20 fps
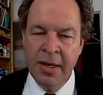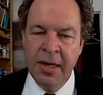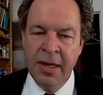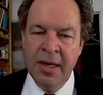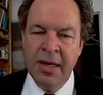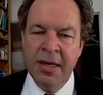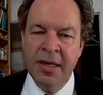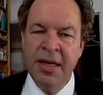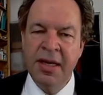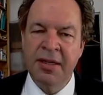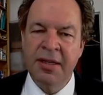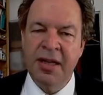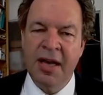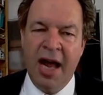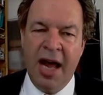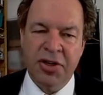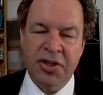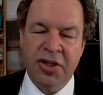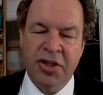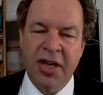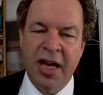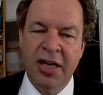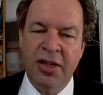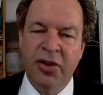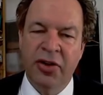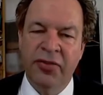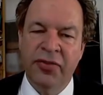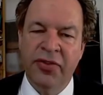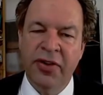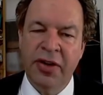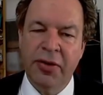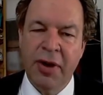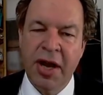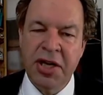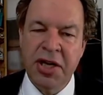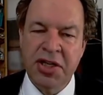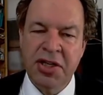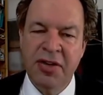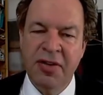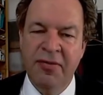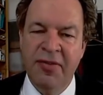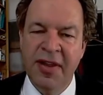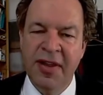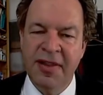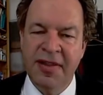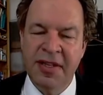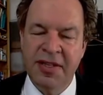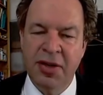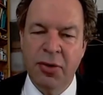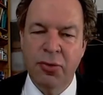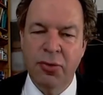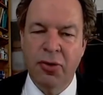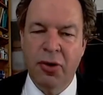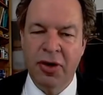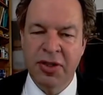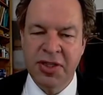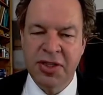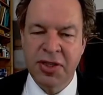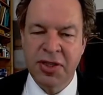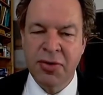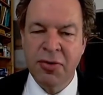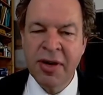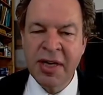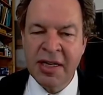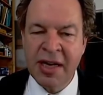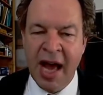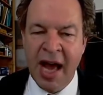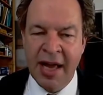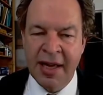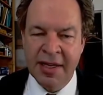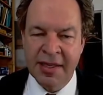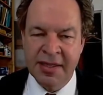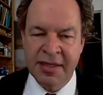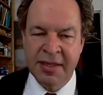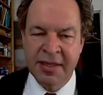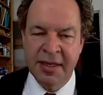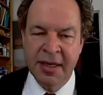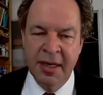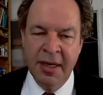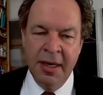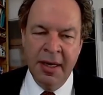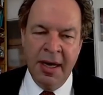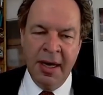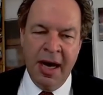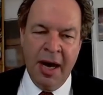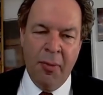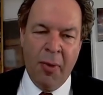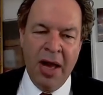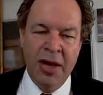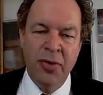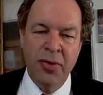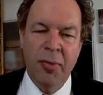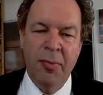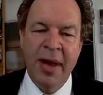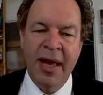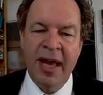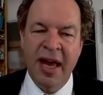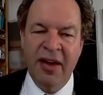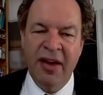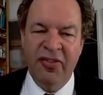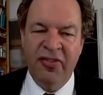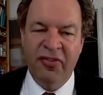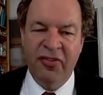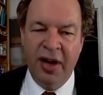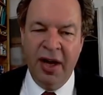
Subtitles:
Here the large scale configuration with the so-called string diodes. While you may have